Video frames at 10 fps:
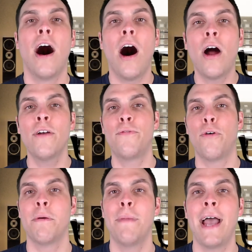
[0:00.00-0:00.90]
Our
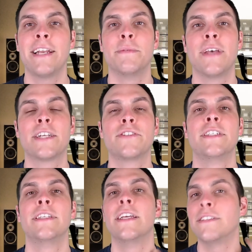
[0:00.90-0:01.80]
foramen magnum is actually
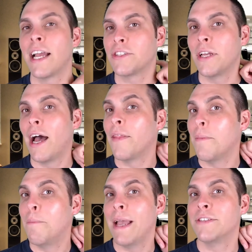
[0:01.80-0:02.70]
is actually on the
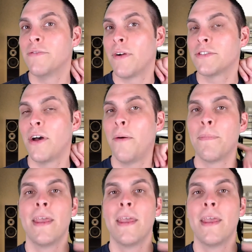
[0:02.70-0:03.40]
base of our skull.